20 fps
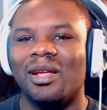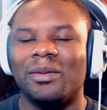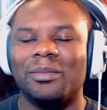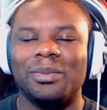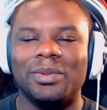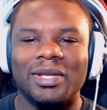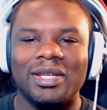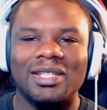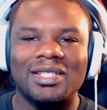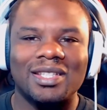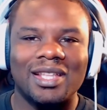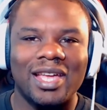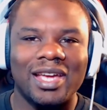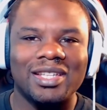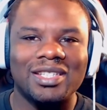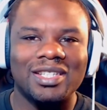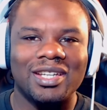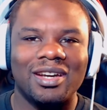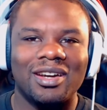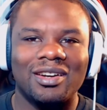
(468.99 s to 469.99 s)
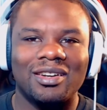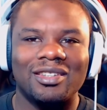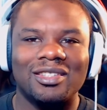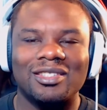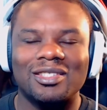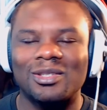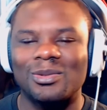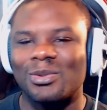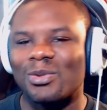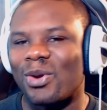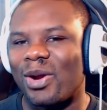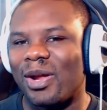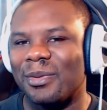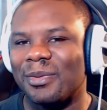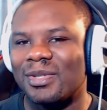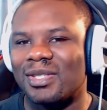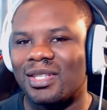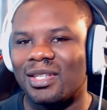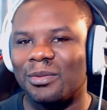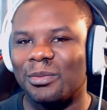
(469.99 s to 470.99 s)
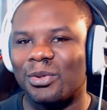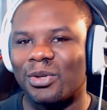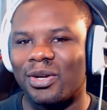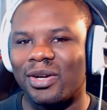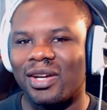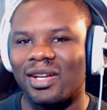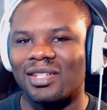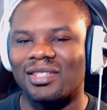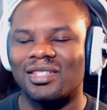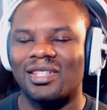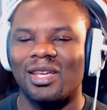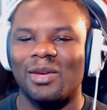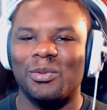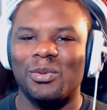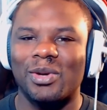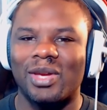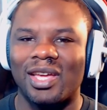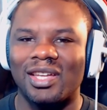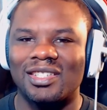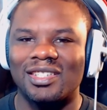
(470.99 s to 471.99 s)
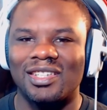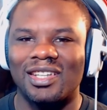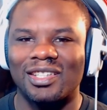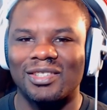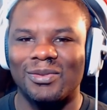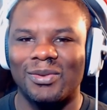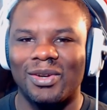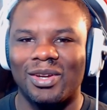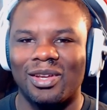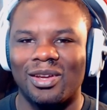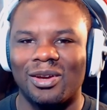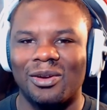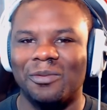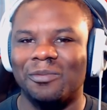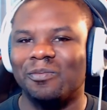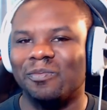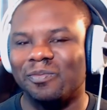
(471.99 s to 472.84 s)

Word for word: Please like, share, and subscribe to Cinema Critics, and we'll catch you next video.